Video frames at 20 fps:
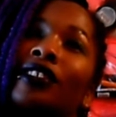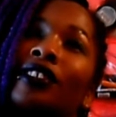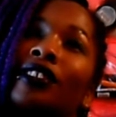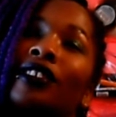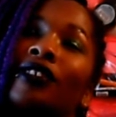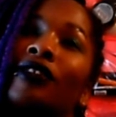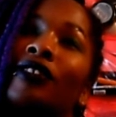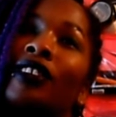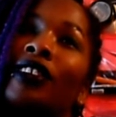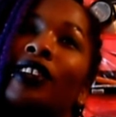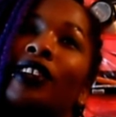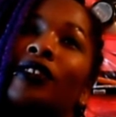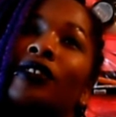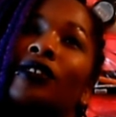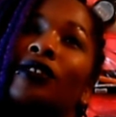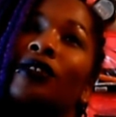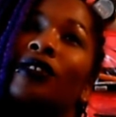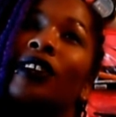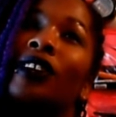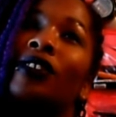Oh, did I really
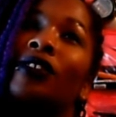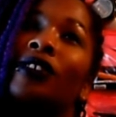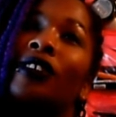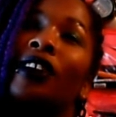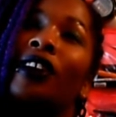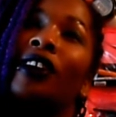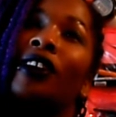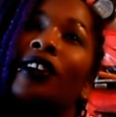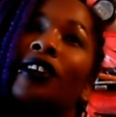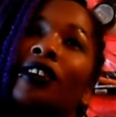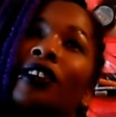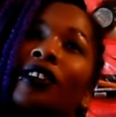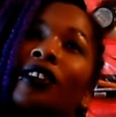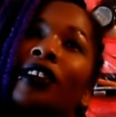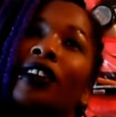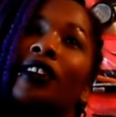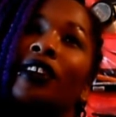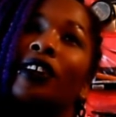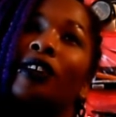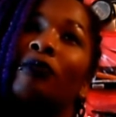leave school that long ago?
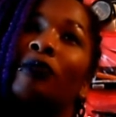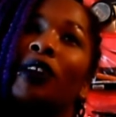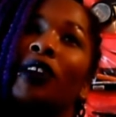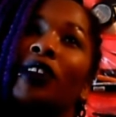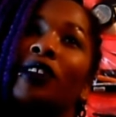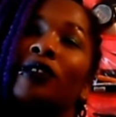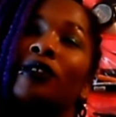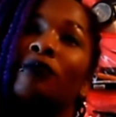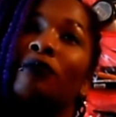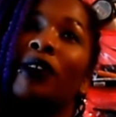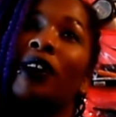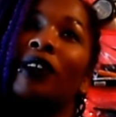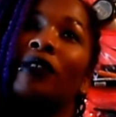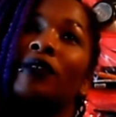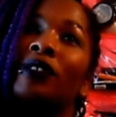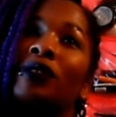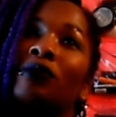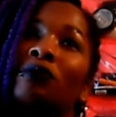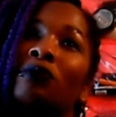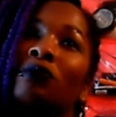And I help my kids with
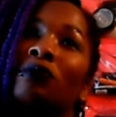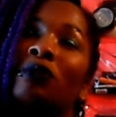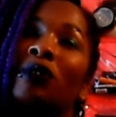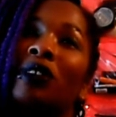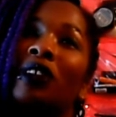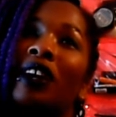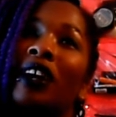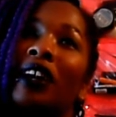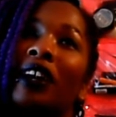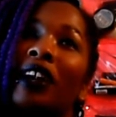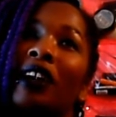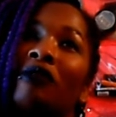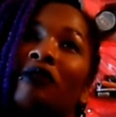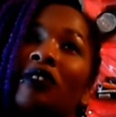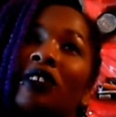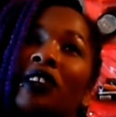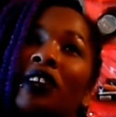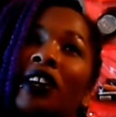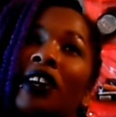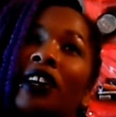maths, what, like
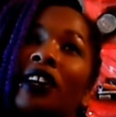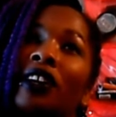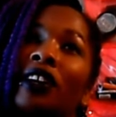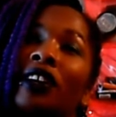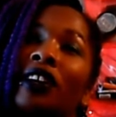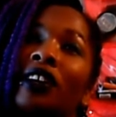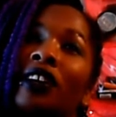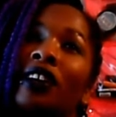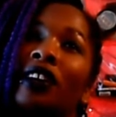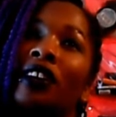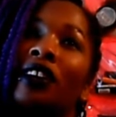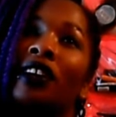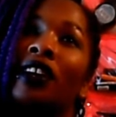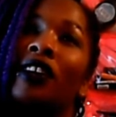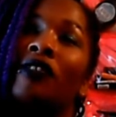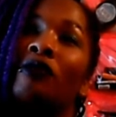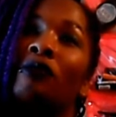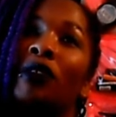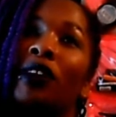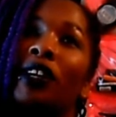every night?
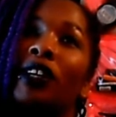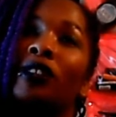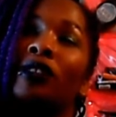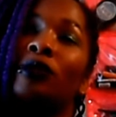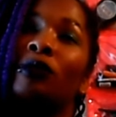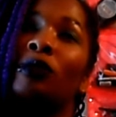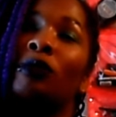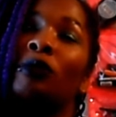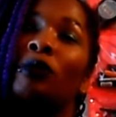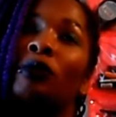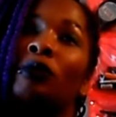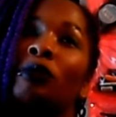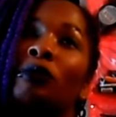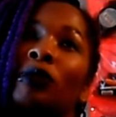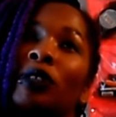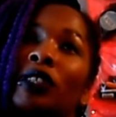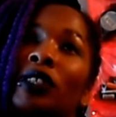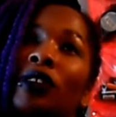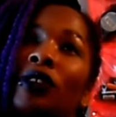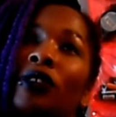Even my kids could
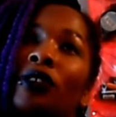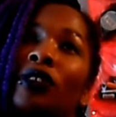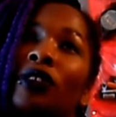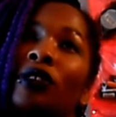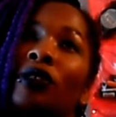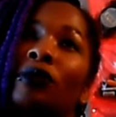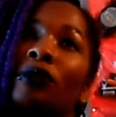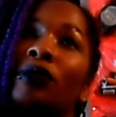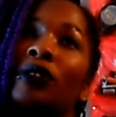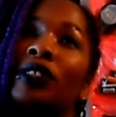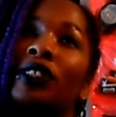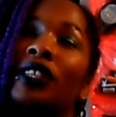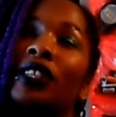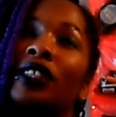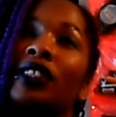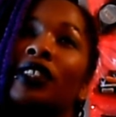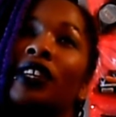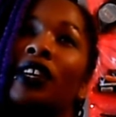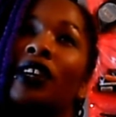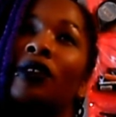probably tell you what
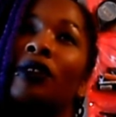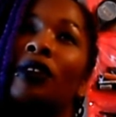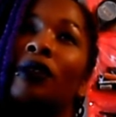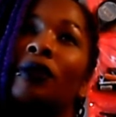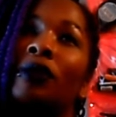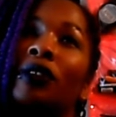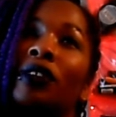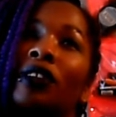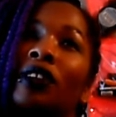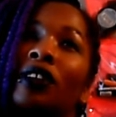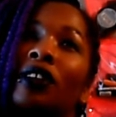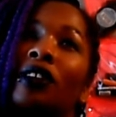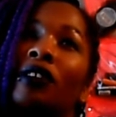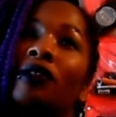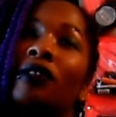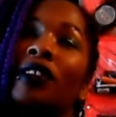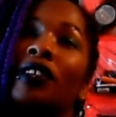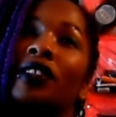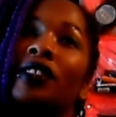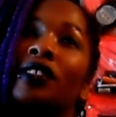6 take away
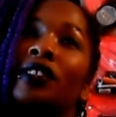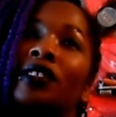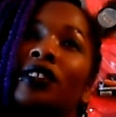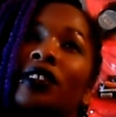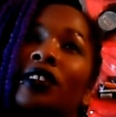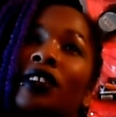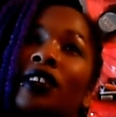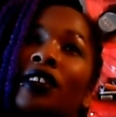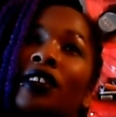1.5 is.